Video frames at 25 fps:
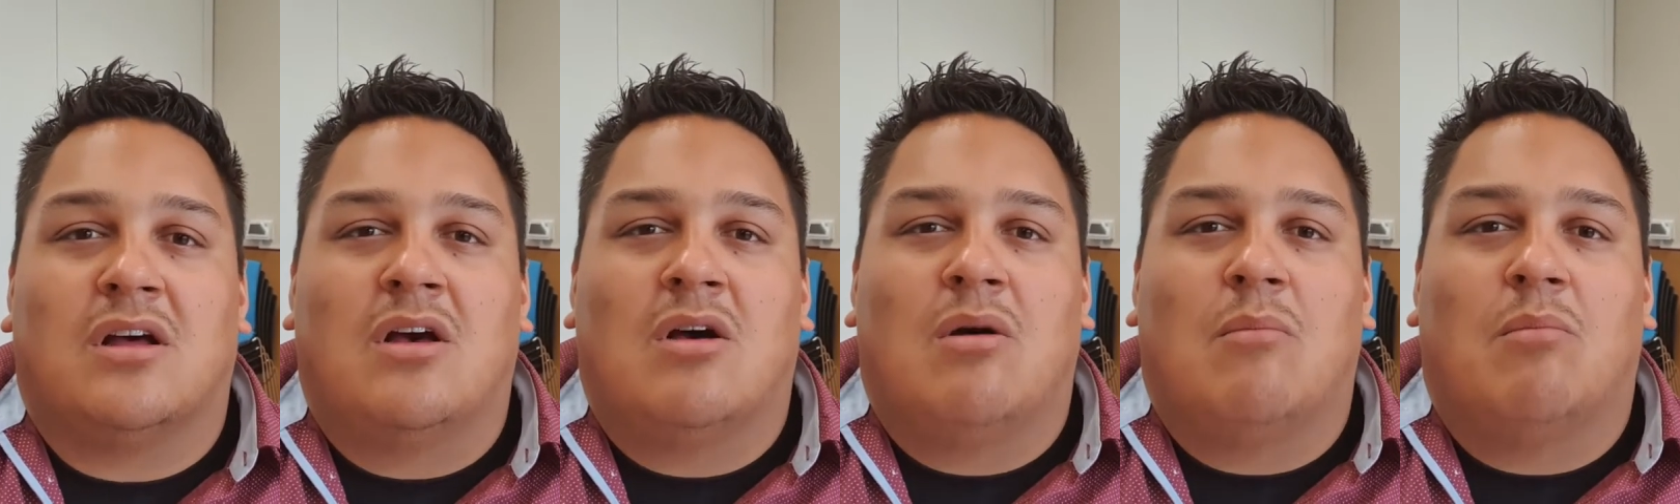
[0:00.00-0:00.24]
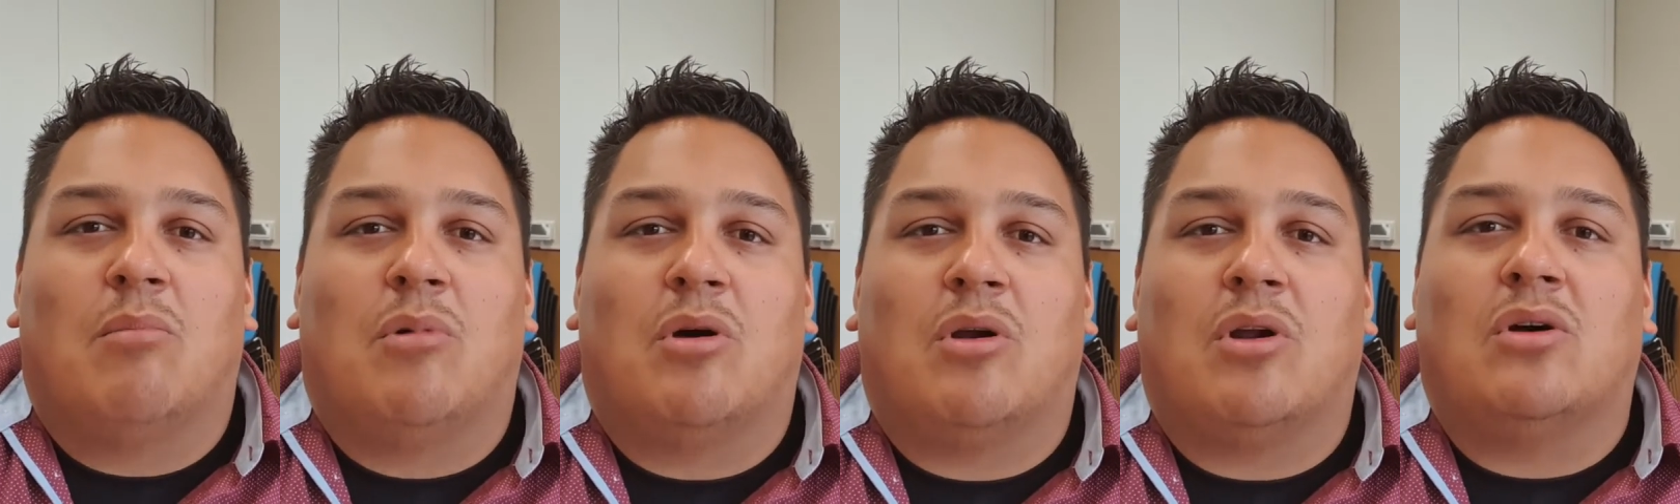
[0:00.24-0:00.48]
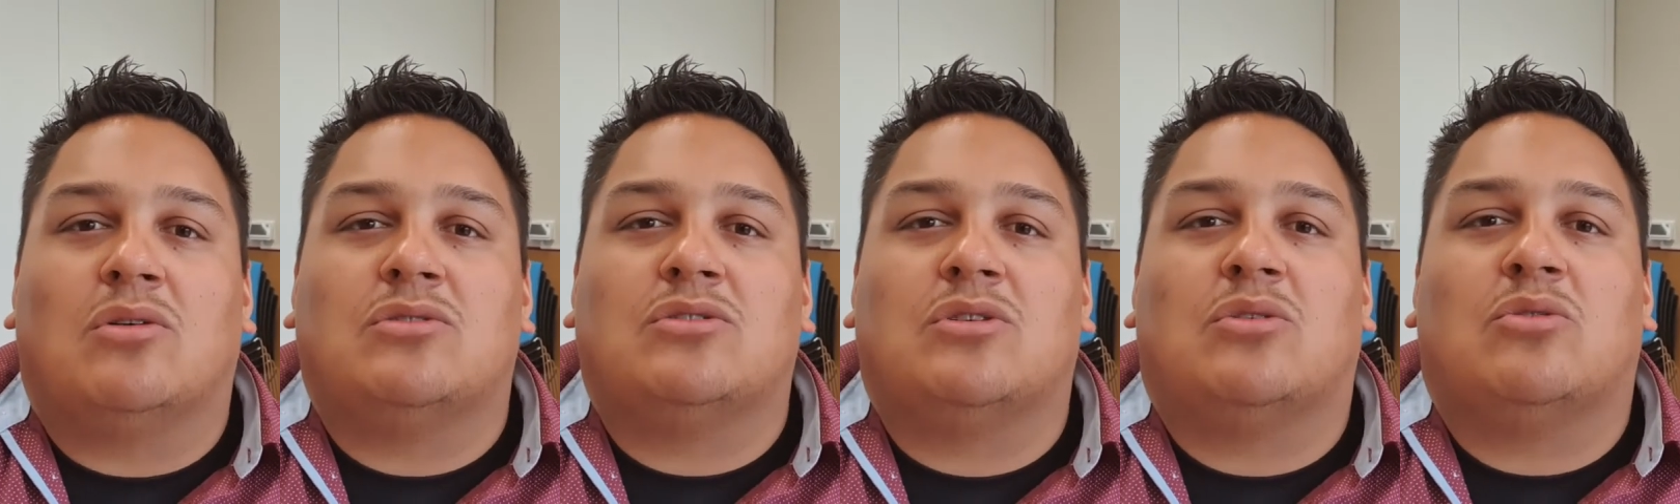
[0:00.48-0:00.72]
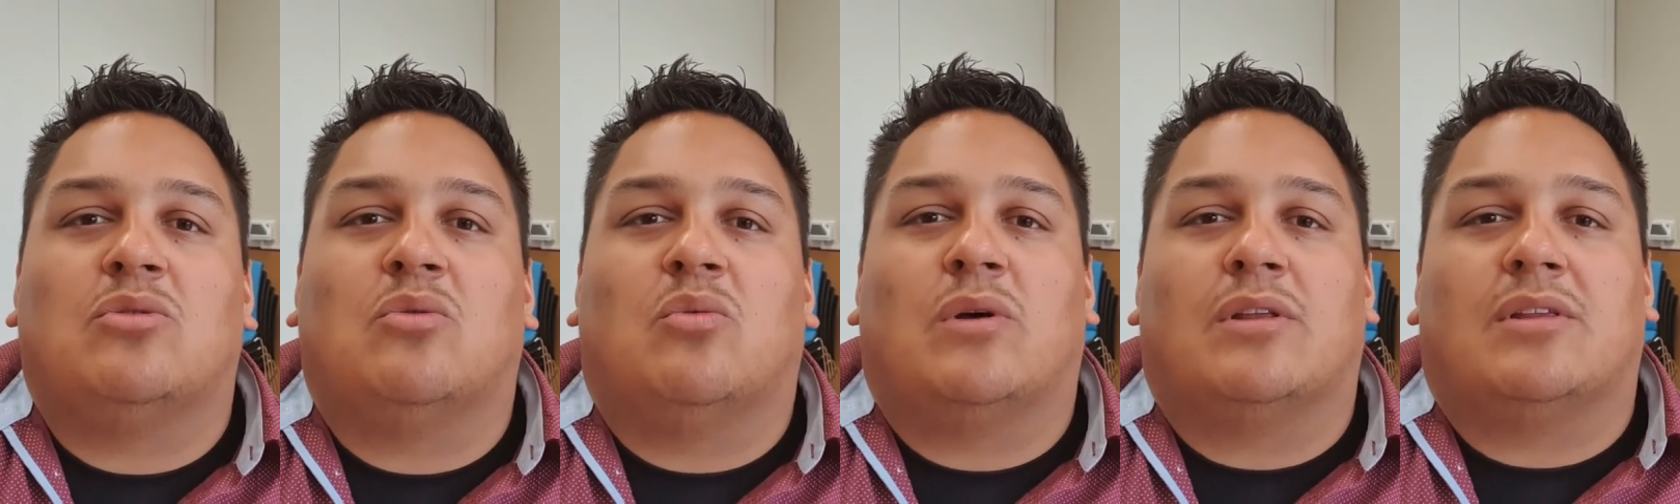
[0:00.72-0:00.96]
but also
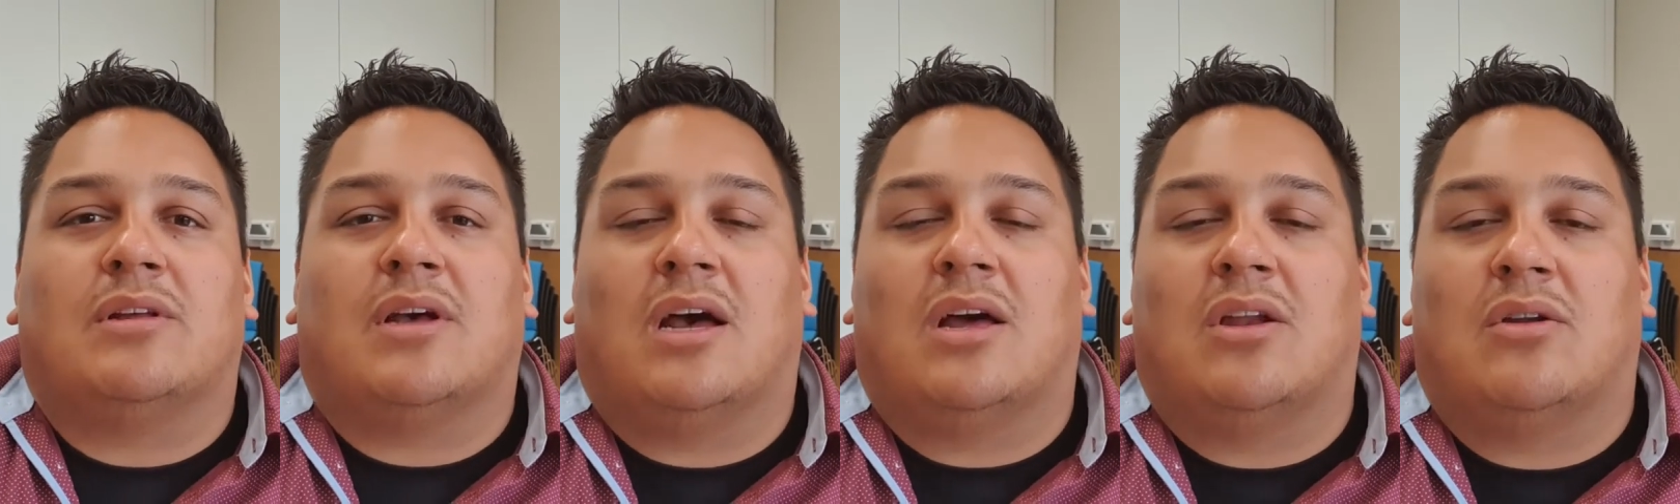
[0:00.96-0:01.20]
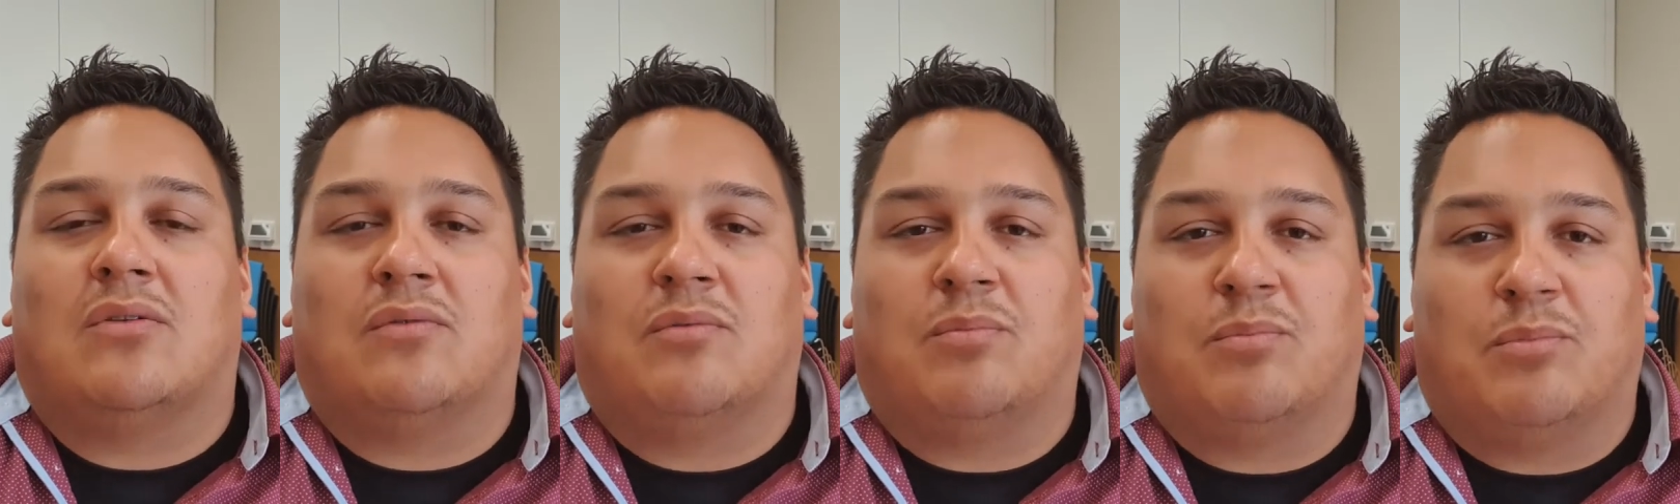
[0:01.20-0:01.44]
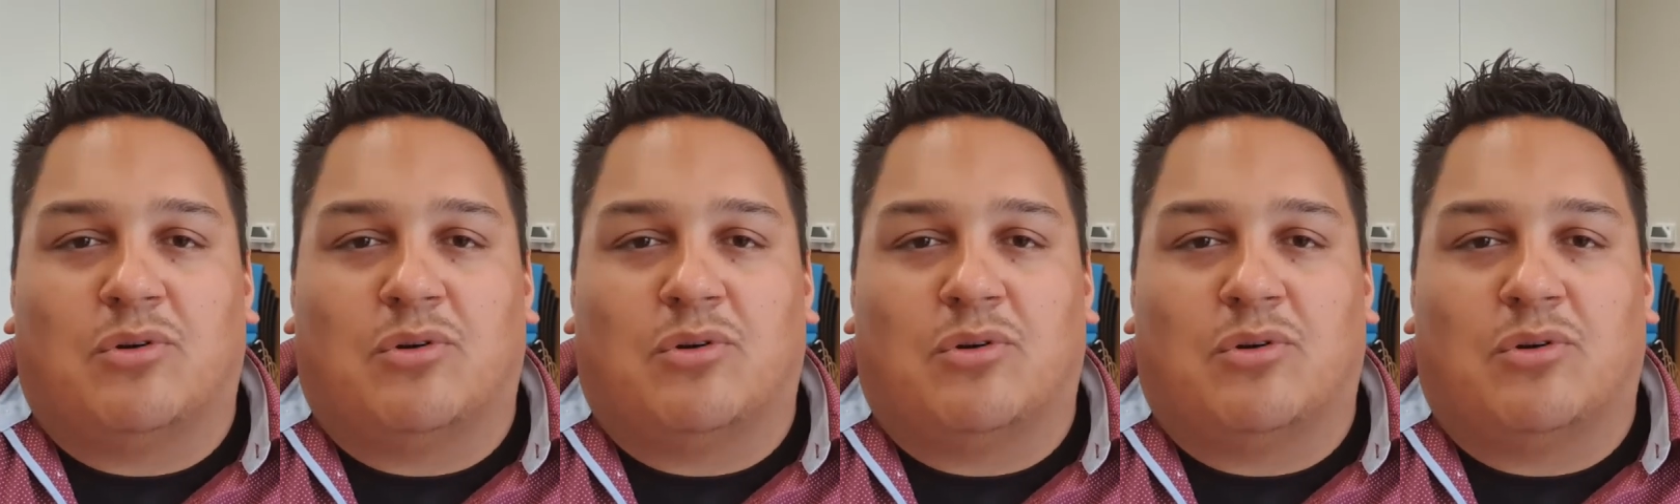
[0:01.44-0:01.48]
to what kind of